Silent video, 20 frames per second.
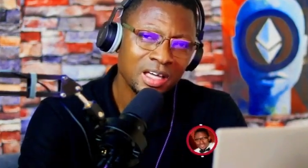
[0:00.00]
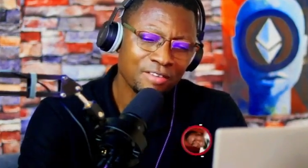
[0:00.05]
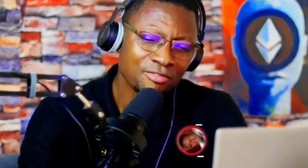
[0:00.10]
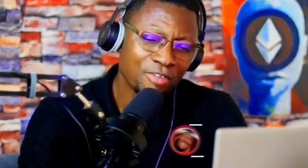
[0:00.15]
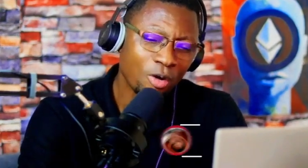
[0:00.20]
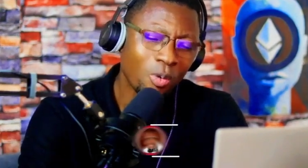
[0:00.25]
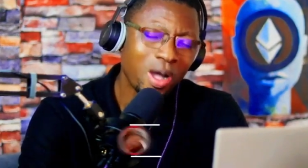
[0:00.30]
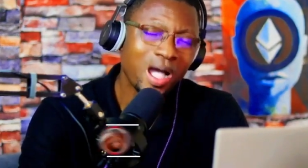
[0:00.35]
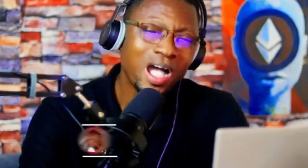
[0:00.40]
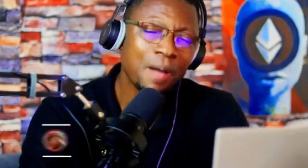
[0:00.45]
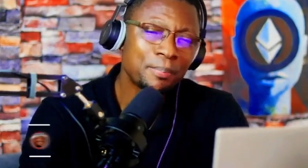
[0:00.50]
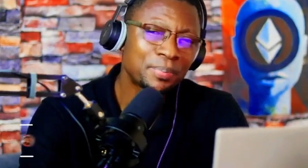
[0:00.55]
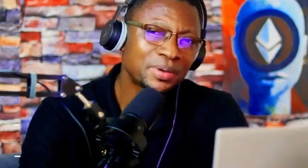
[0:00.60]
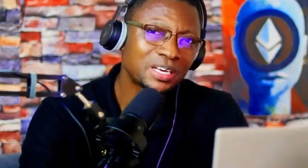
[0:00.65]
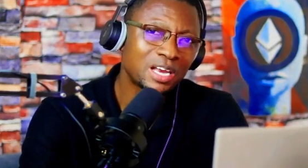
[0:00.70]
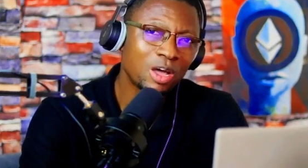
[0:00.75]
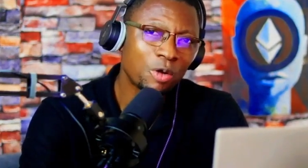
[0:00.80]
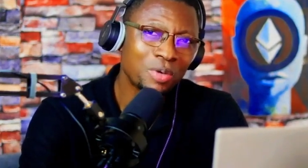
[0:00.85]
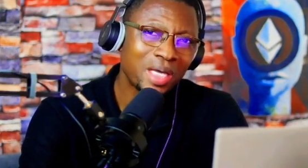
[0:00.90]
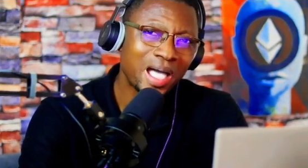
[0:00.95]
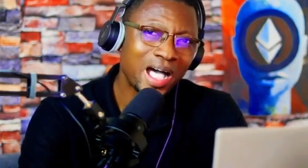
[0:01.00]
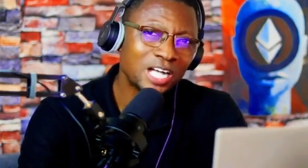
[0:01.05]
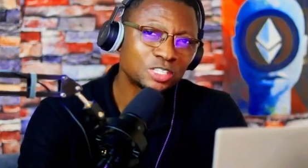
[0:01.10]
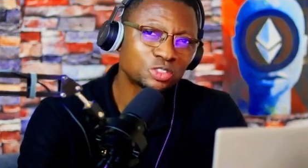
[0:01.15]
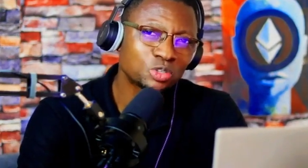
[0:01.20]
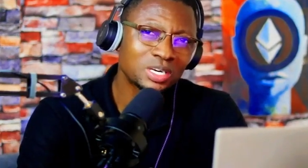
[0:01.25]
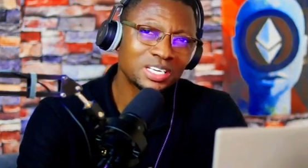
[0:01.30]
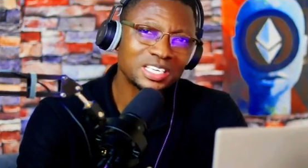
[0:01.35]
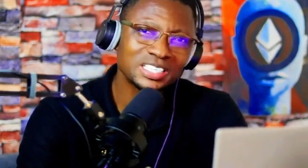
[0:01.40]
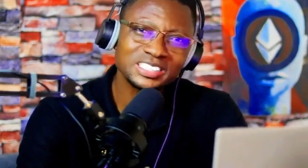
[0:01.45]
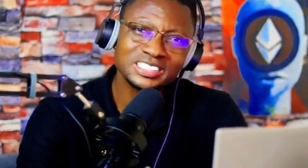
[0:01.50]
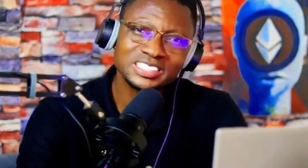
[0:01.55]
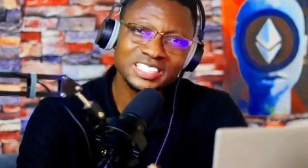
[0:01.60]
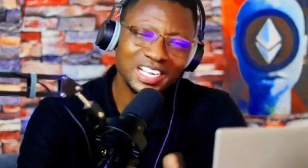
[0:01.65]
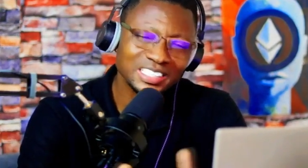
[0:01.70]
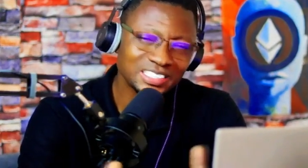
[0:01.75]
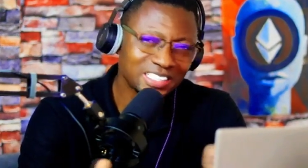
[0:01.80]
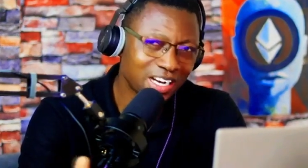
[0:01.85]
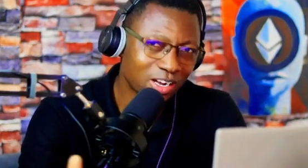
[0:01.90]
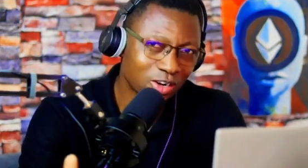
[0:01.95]
But what happened that we are actually
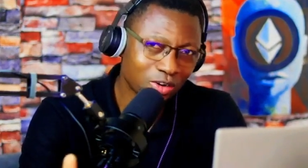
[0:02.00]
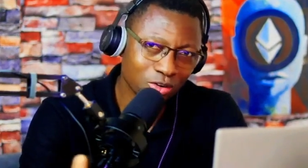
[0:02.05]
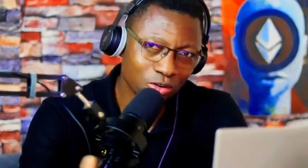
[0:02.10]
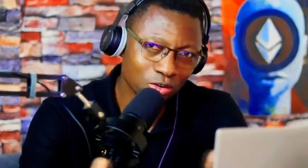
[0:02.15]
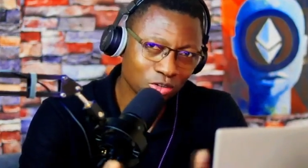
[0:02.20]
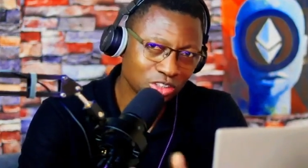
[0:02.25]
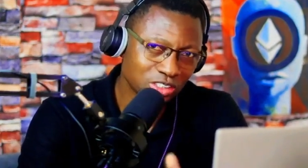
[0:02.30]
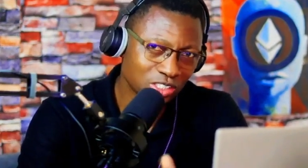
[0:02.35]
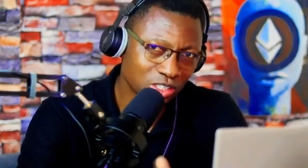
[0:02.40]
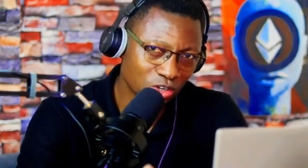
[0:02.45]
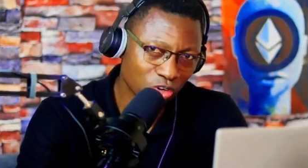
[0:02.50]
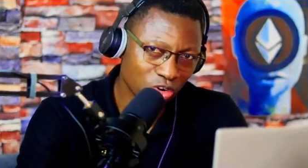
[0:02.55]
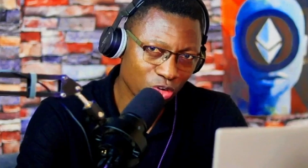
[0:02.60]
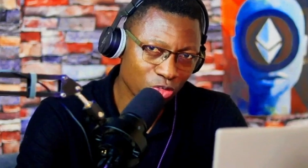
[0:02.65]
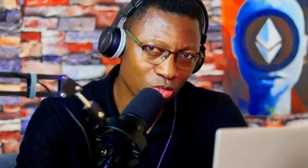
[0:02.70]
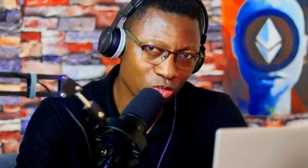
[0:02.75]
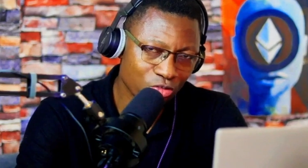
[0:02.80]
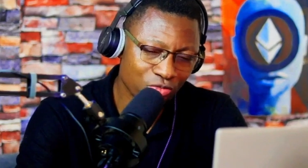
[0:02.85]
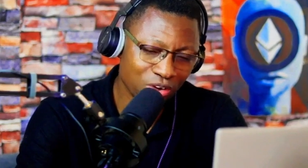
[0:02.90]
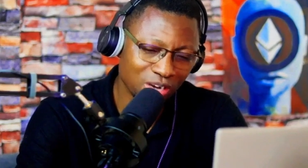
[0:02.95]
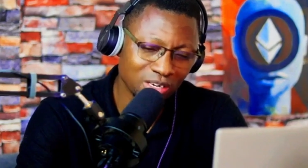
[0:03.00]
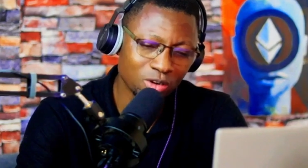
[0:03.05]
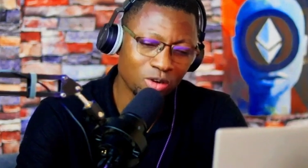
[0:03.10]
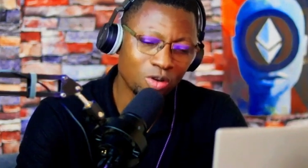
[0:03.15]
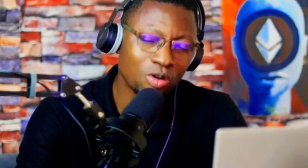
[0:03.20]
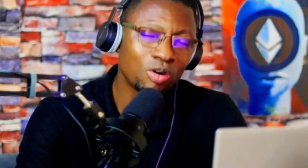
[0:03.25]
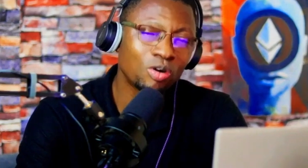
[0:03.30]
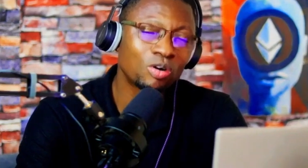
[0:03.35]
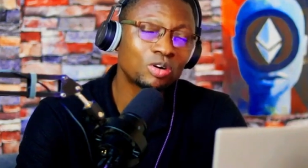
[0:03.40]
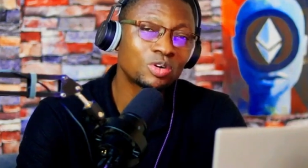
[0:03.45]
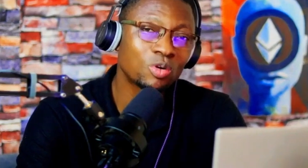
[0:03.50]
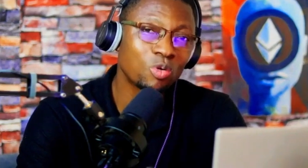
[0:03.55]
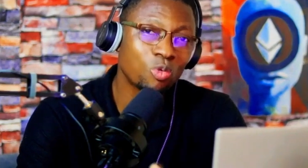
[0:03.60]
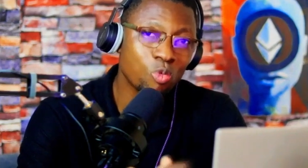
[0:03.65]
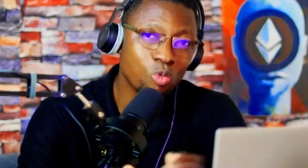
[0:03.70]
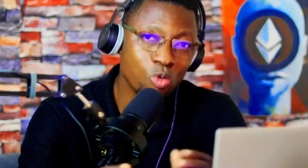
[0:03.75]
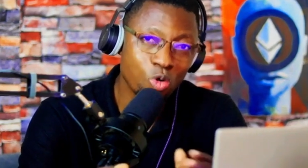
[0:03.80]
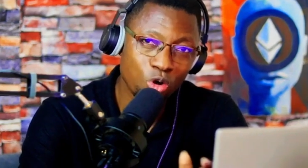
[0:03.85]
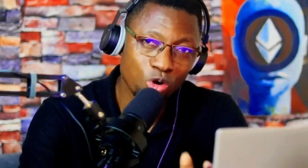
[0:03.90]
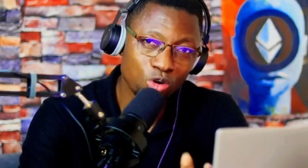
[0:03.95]
scattered across the globe. In fact, God
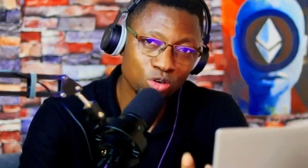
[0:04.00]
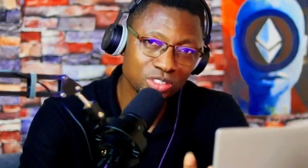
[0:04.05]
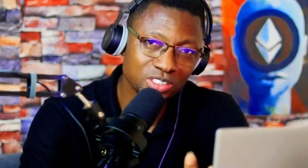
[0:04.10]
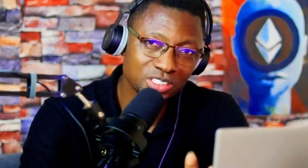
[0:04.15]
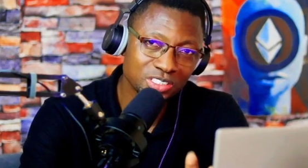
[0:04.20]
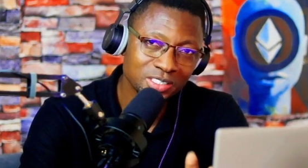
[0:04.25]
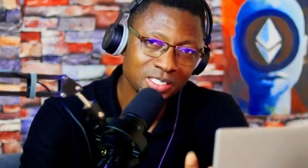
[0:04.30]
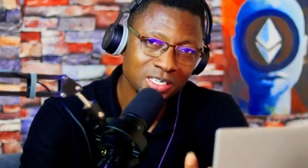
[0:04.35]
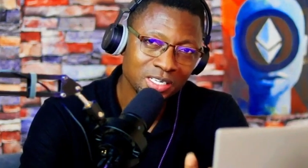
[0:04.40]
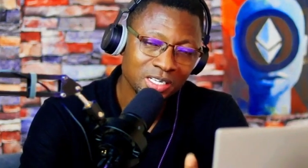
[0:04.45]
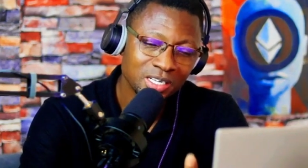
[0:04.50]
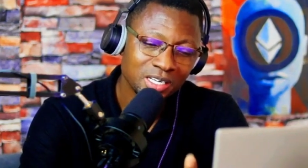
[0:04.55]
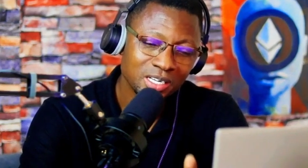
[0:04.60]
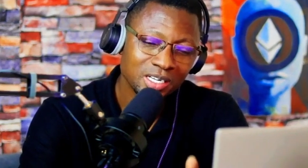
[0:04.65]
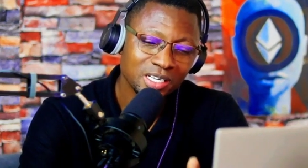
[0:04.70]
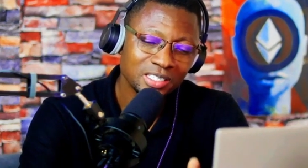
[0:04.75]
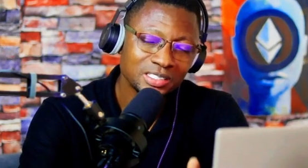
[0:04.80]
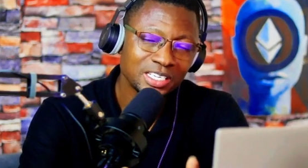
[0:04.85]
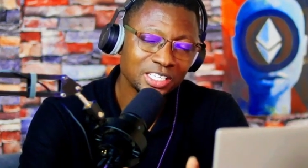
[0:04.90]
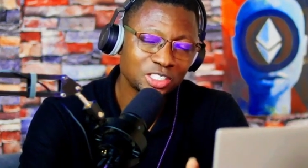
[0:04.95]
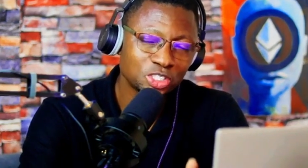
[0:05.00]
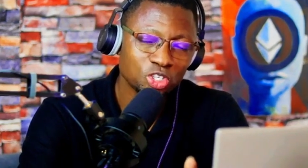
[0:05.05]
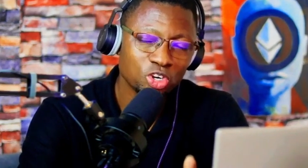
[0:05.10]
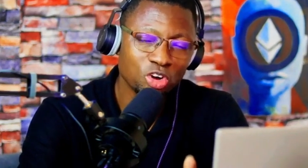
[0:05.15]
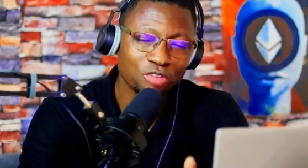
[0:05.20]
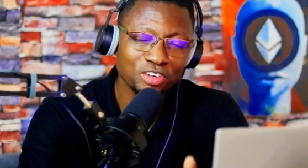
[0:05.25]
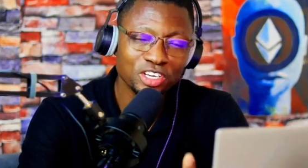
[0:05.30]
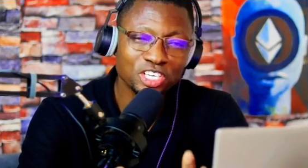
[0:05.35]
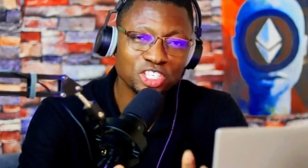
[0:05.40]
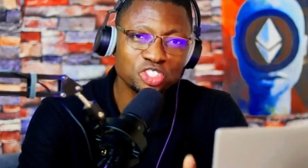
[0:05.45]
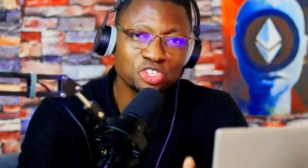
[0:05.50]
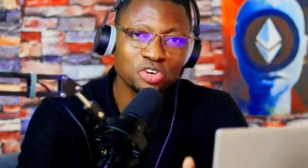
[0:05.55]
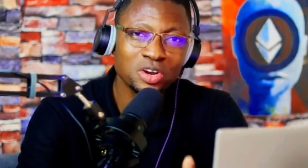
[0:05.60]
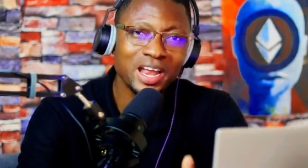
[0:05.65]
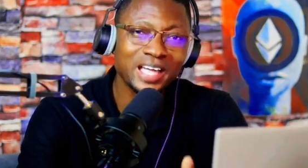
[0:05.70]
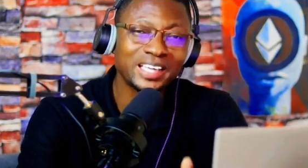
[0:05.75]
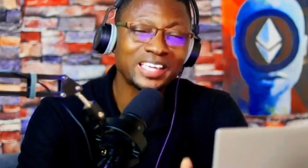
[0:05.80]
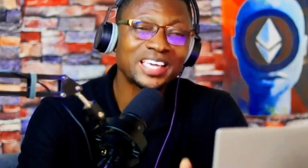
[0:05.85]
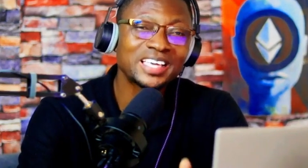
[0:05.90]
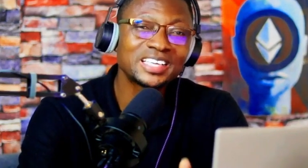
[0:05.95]
warned the children of
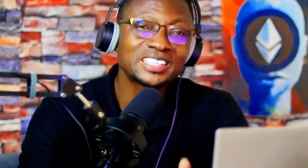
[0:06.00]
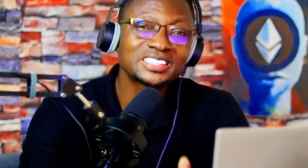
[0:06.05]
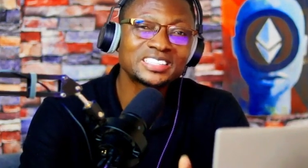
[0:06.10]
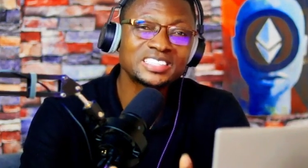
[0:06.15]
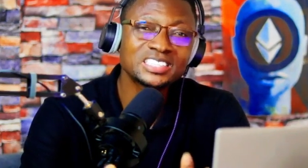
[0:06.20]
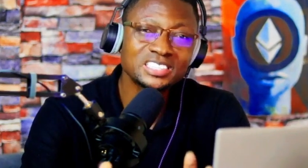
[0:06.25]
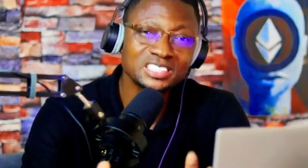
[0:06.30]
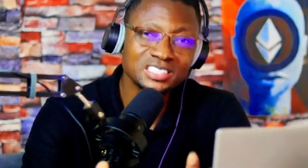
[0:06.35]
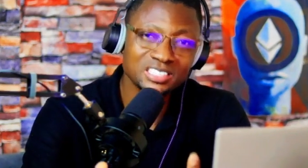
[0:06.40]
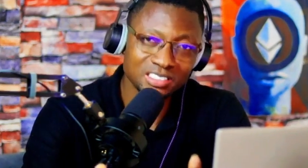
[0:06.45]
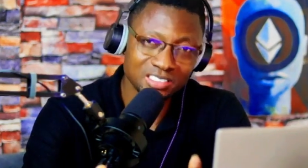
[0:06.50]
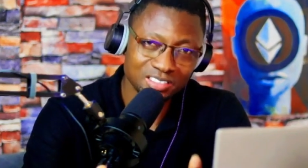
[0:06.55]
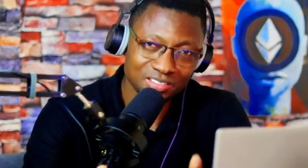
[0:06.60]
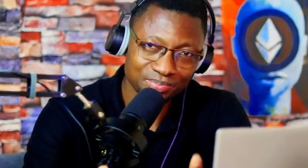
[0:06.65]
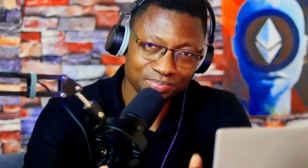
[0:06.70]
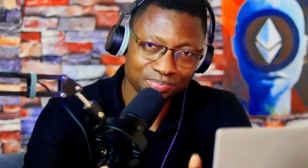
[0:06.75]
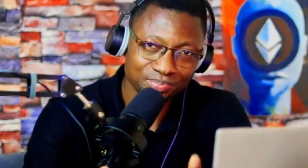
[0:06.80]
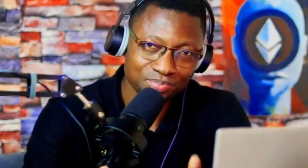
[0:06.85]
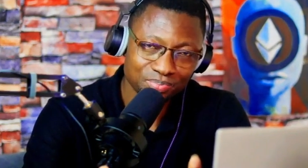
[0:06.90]
Israel against sin,